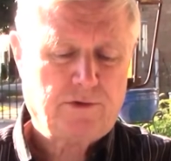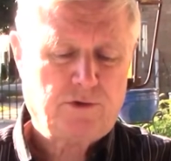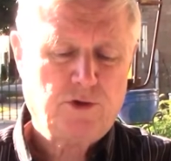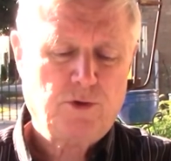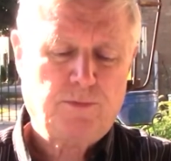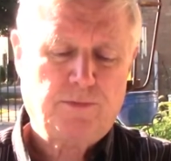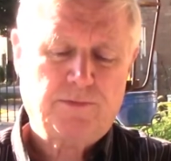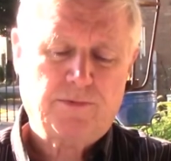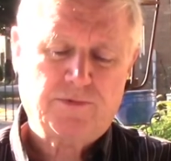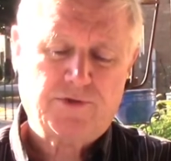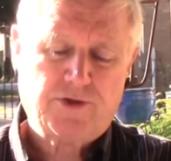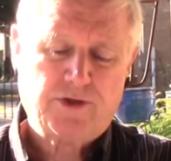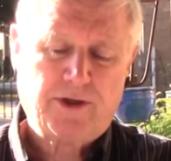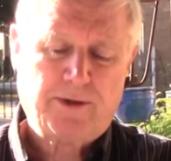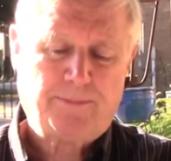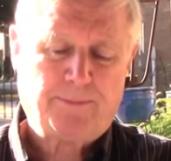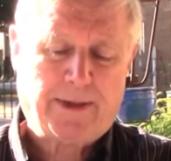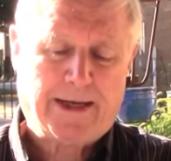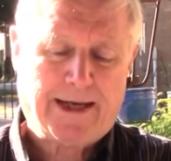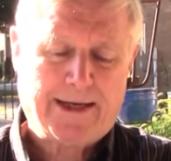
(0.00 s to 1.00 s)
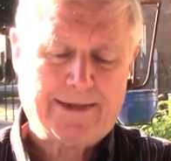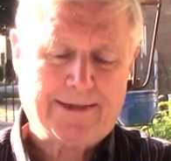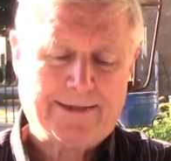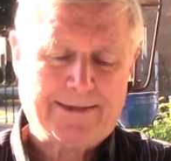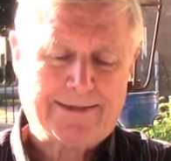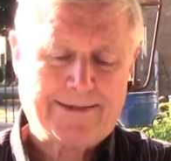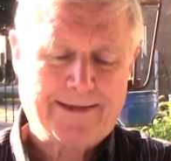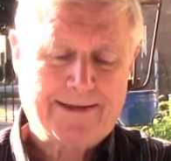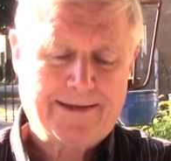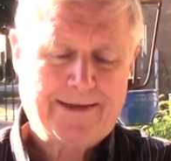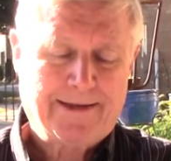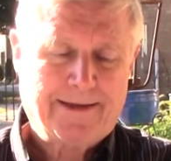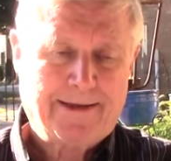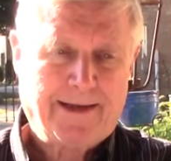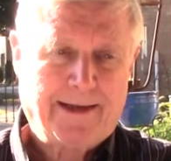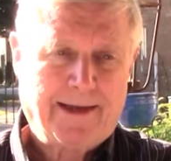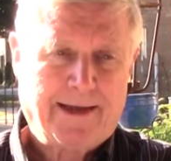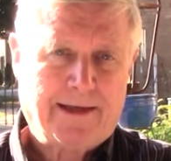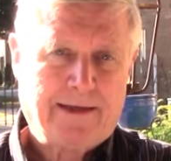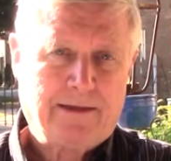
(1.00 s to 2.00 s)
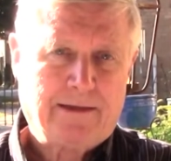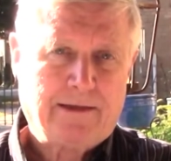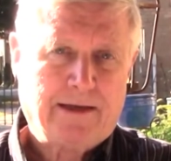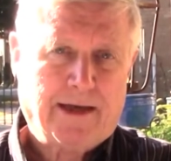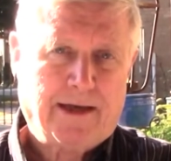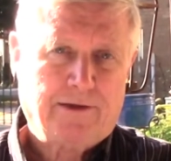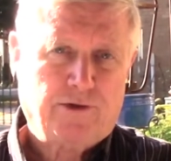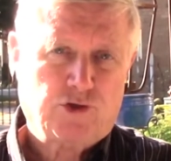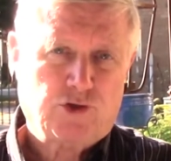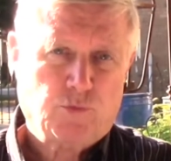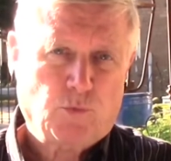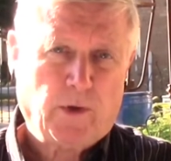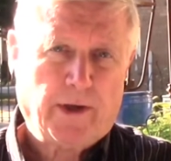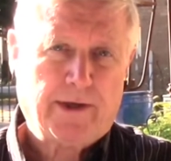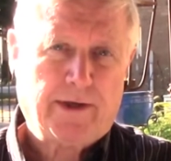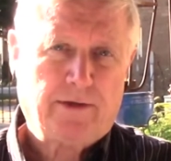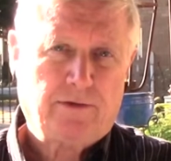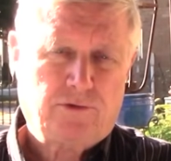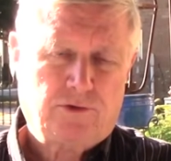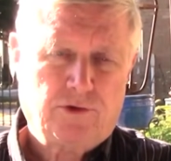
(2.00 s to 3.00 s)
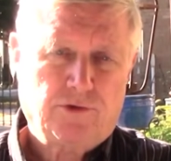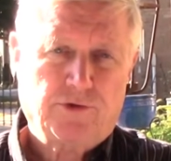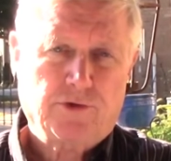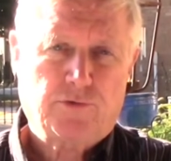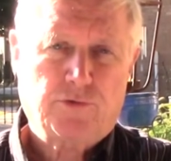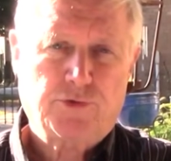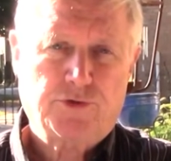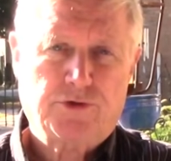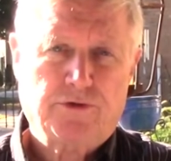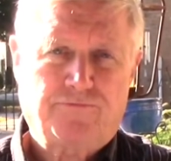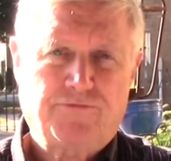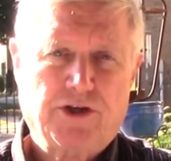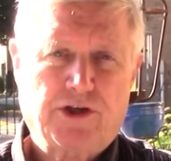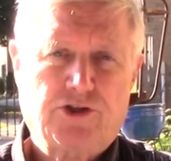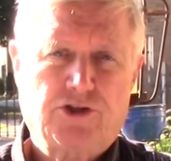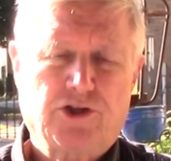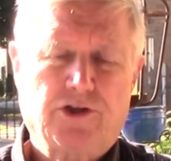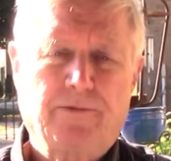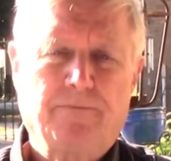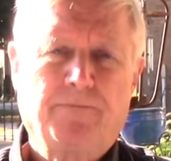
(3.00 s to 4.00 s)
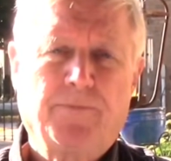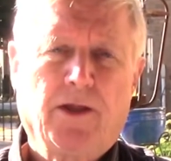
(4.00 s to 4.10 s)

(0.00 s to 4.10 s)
to see Pilate and on his way to the crucifixion.